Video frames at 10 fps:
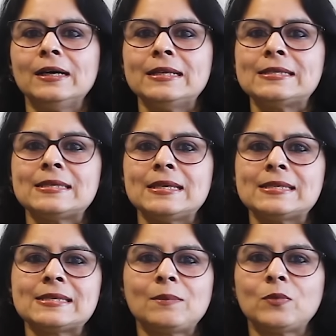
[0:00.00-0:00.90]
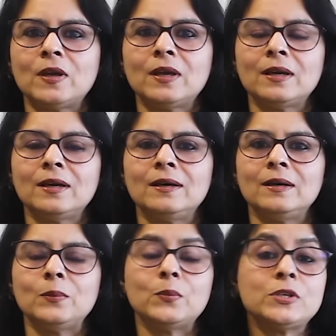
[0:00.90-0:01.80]
It's something
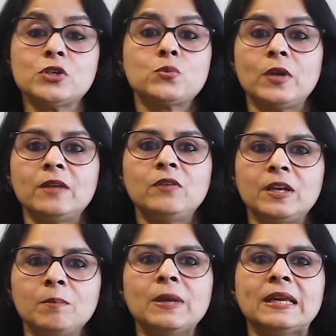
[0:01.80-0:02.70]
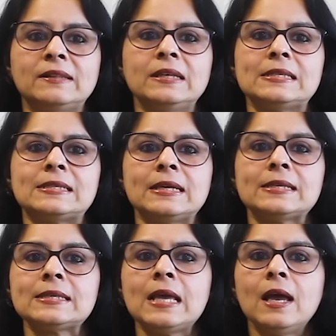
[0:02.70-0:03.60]
which is very, very big these
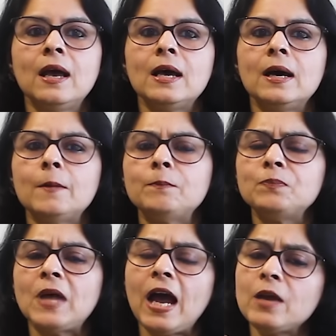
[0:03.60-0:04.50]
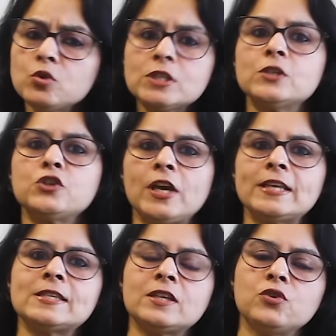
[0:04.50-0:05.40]
days. I would
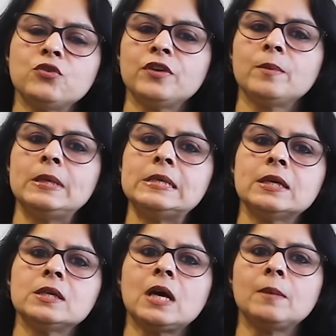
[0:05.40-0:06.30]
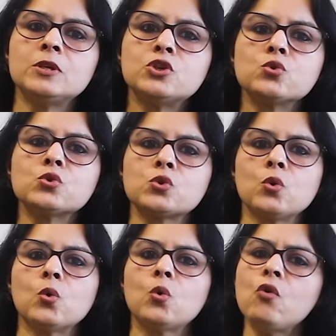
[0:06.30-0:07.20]
suggest, if you're building a diamond
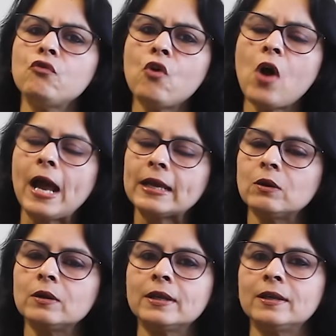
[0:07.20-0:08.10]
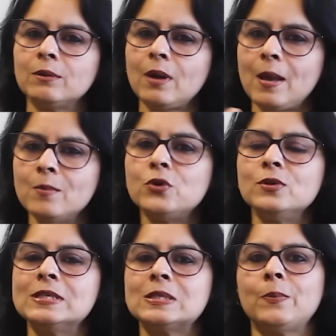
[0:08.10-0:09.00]
trousseau, go for iconic,
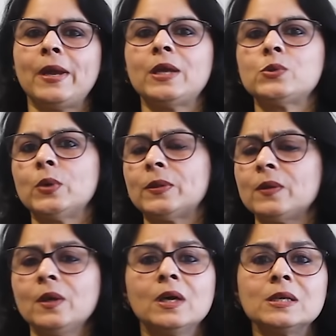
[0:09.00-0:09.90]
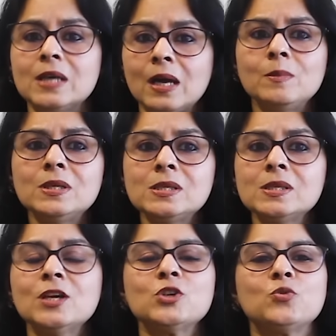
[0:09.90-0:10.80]
emeralds paired with
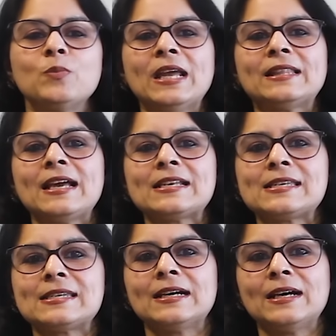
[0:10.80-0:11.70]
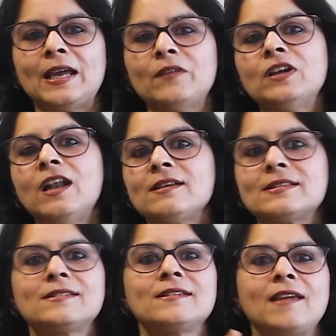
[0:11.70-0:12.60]
diamonds to make that
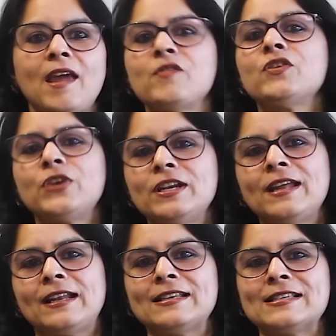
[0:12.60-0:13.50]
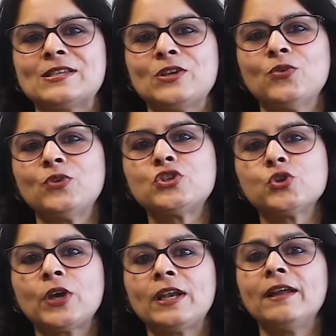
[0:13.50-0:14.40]
everlasting, evergreen necklace, which
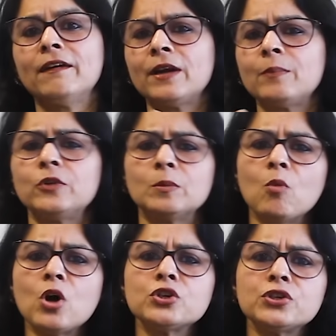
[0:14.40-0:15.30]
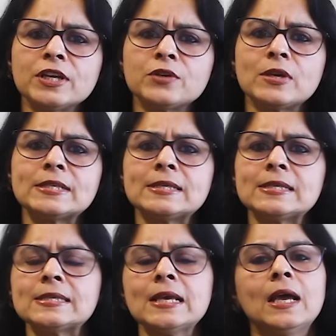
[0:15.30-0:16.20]
you can layer up with modern day
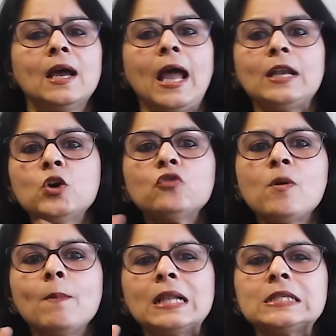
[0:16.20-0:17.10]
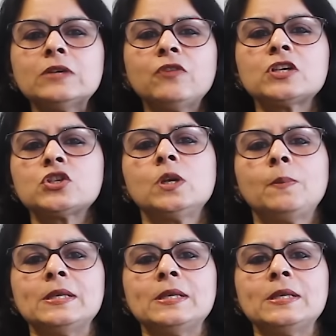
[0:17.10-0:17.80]
dresses, and look for multifunctional